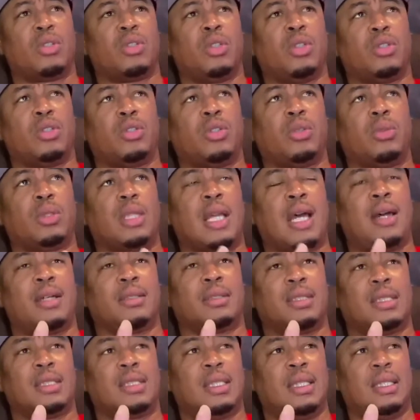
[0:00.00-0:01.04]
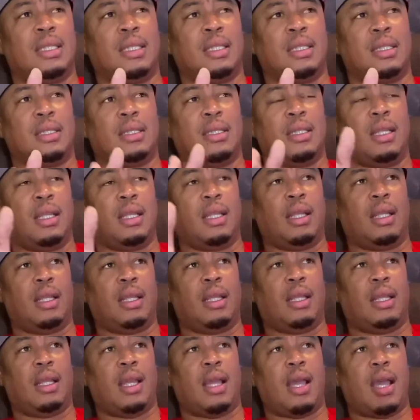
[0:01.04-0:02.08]
2010,
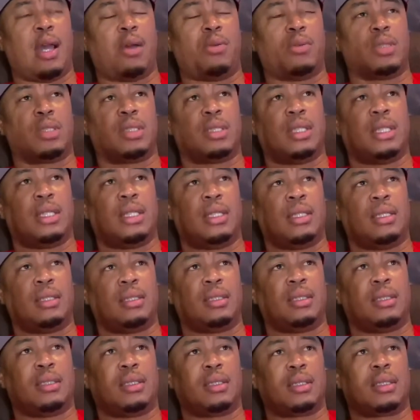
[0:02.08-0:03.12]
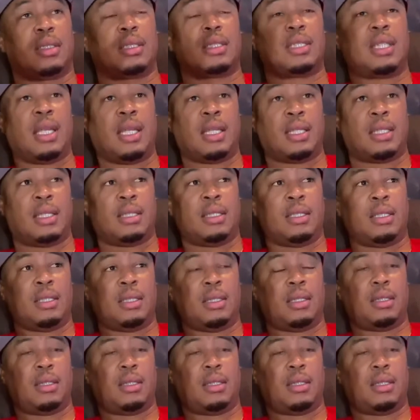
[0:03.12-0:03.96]
I was in Kentucky.